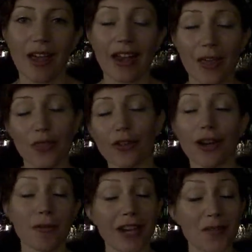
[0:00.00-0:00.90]
and I thought
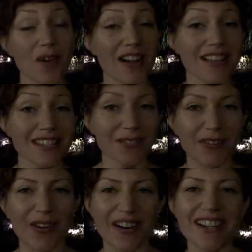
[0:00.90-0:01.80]
I already was, of
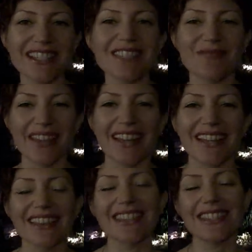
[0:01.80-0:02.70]
course,
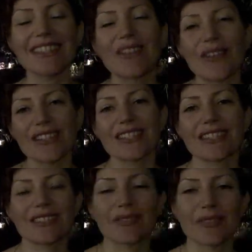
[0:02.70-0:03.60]
but this
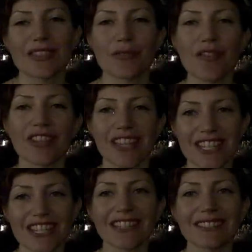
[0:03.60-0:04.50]
course was a
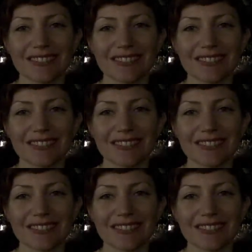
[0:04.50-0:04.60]
revelation.